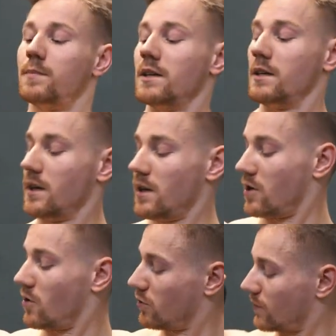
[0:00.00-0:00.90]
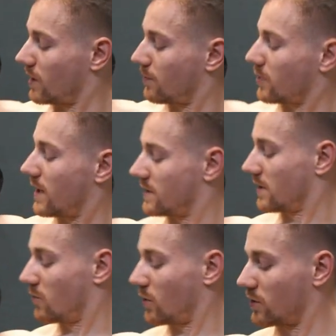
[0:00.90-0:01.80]
be an overhead
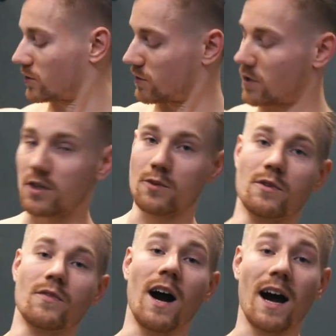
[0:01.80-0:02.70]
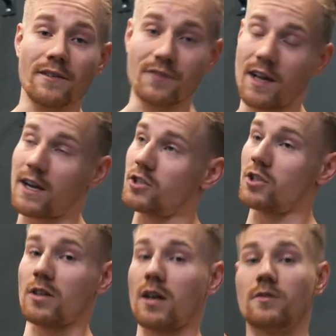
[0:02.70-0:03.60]
press where you start with a high
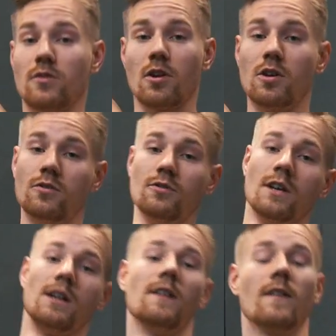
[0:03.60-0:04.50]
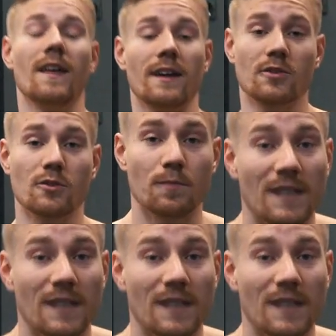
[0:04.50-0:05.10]
flexion under load. That could